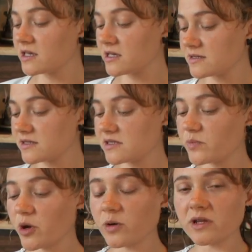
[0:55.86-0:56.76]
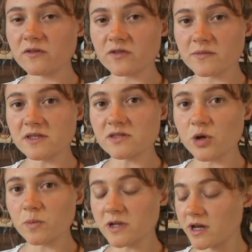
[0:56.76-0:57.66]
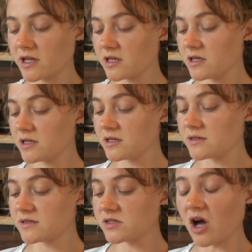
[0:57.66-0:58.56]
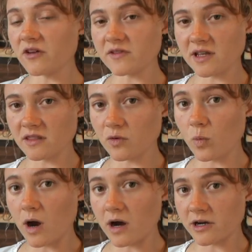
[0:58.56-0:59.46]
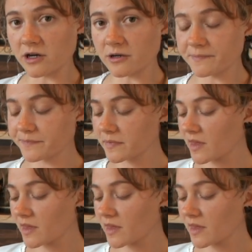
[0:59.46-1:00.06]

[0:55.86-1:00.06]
is the saponin from the soap nut is softening the water.